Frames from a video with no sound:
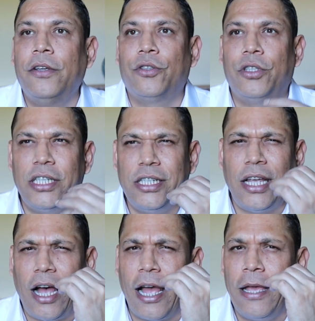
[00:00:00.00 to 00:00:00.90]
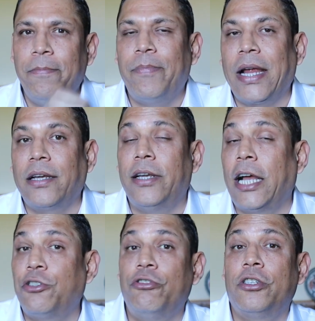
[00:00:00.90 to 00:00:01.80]
So this is a high impact
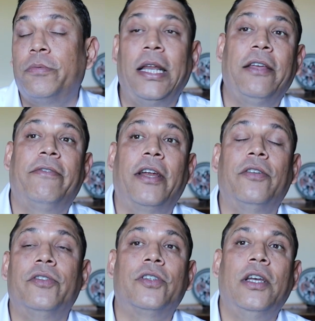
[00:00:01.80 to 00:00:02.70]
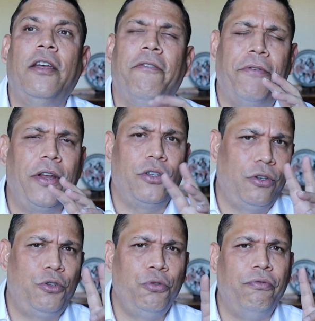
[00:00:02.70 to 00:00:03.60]
natural smelling fragrance.
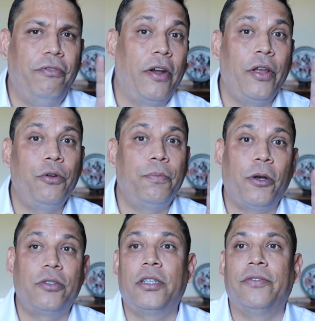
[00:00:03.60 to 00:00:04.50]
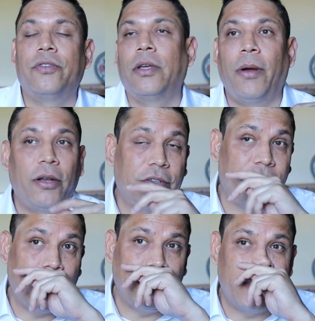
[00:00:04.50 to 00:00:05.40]
Two very good positives about this
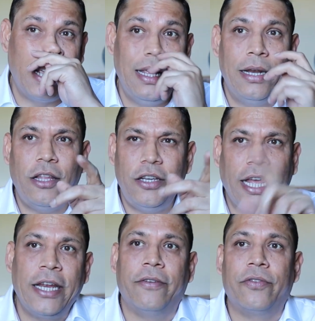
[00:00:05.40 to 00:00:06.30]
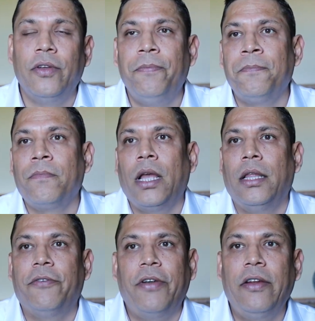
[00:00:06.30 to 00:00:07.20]
fragrance. Now the negatives.
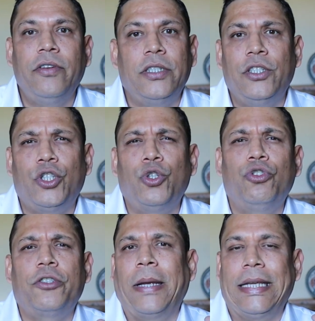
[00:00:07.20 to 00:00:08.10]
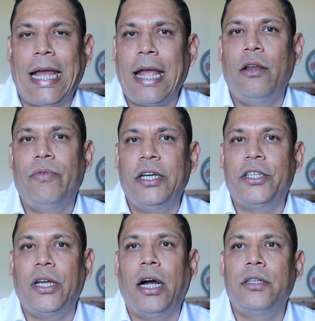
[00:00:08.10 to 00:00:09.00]
The fragrance is so spectacular when
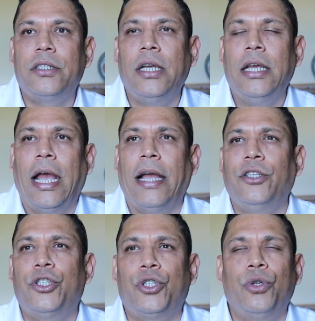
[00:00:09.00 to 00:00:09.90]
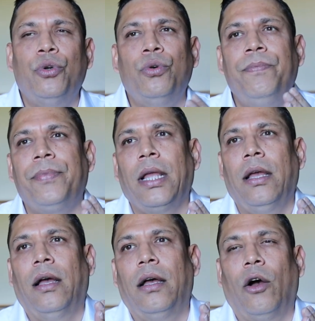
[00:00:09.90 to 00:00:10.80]
it starts and so
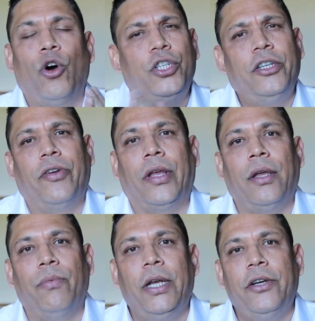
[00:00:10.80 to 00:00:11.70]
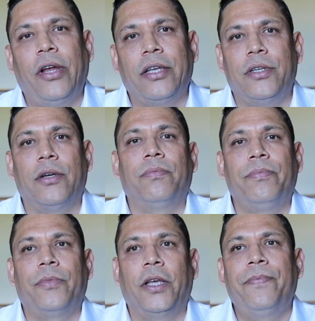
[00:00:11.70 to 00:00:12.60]
uh, ordinary when it dries down.
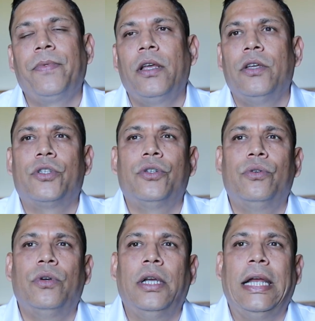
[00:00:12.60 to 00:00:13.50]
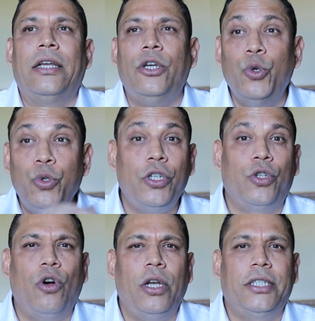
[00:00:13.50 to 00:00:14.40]
Yeah, so it
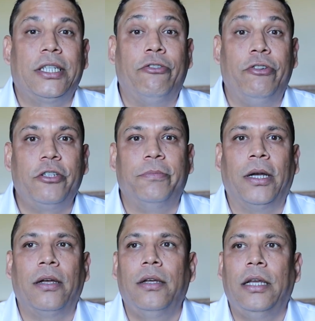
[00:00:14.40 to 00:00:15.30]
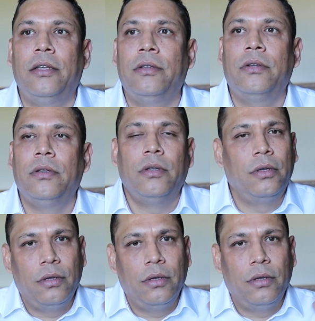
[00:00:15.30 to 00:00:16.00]
loses all its charisma in